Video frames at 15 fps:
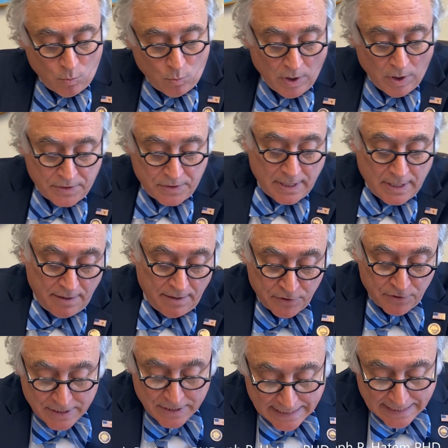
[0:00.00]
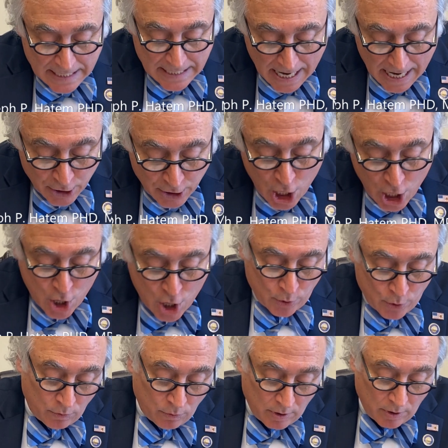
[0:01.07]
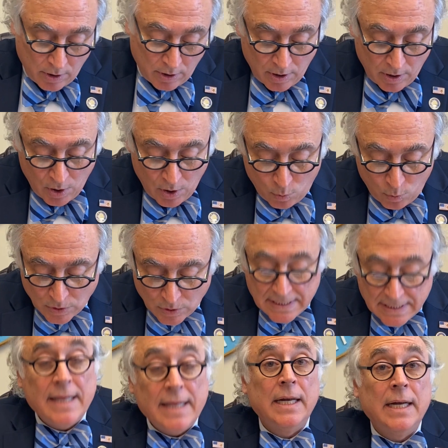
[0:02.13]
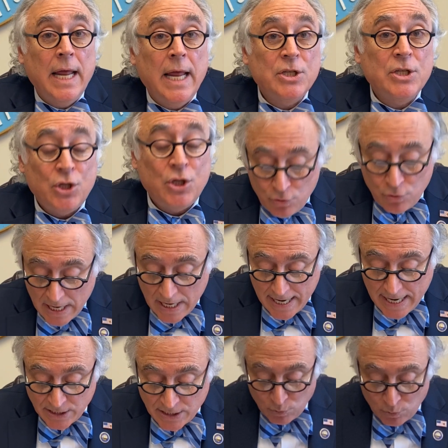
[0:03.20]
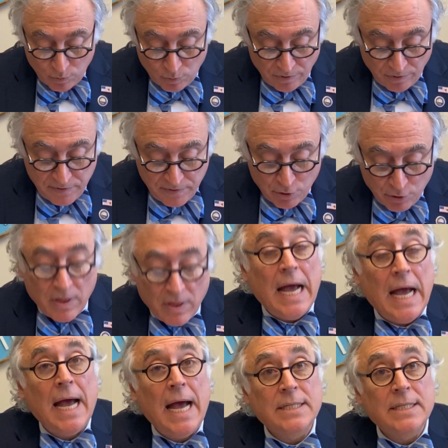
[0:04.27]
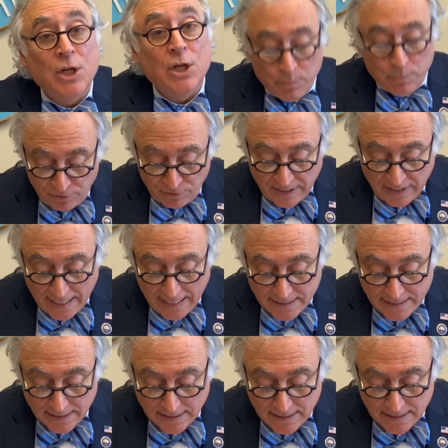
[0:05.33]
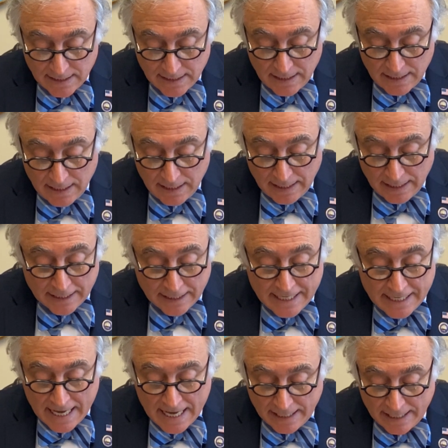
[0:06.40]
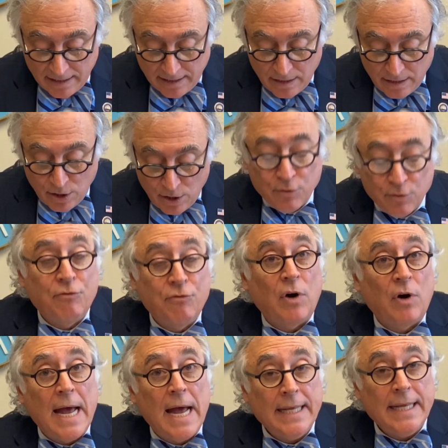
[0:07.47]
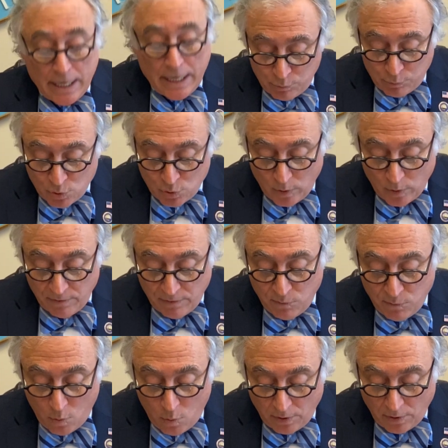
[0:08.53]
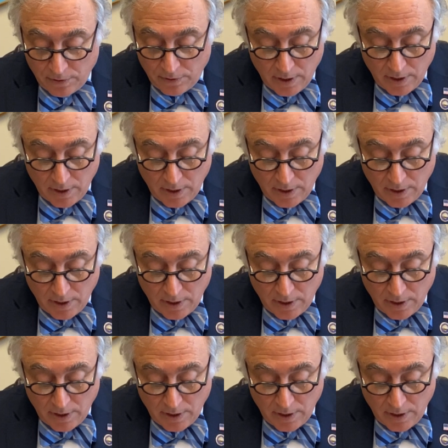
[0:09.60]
What the governor did not know was that the next 2 days would reveal the highest number of cases in a day. Friday, April 24th,